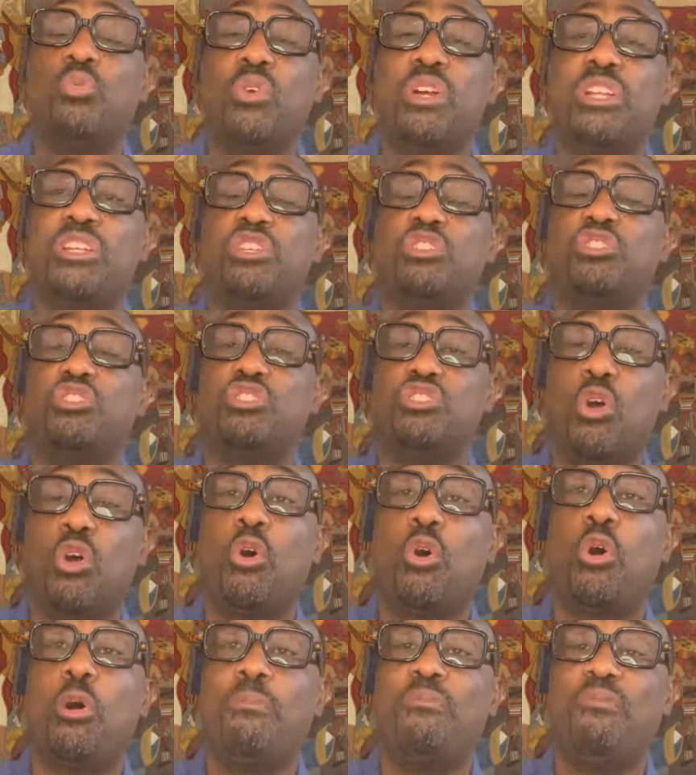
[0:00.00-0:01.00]
Winter
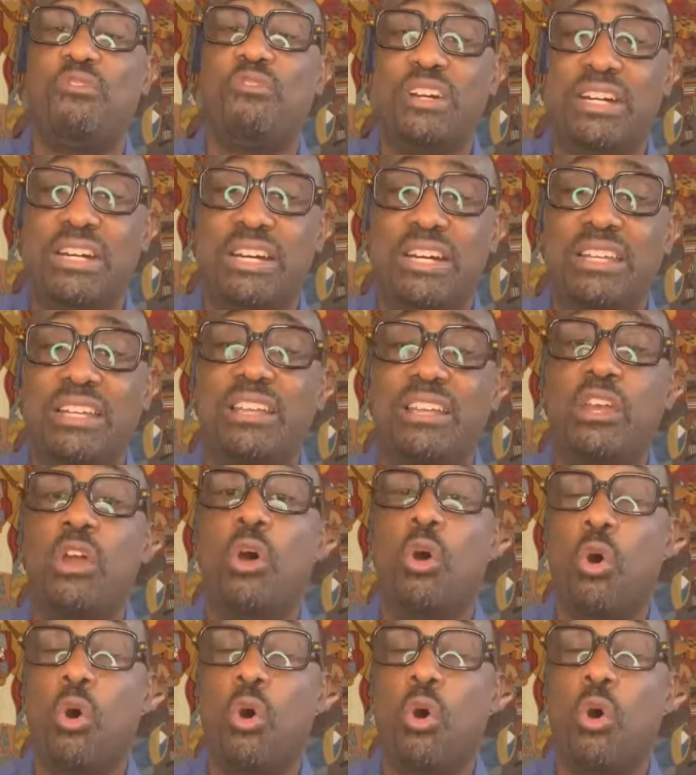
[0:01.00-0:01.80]
Storm Fund,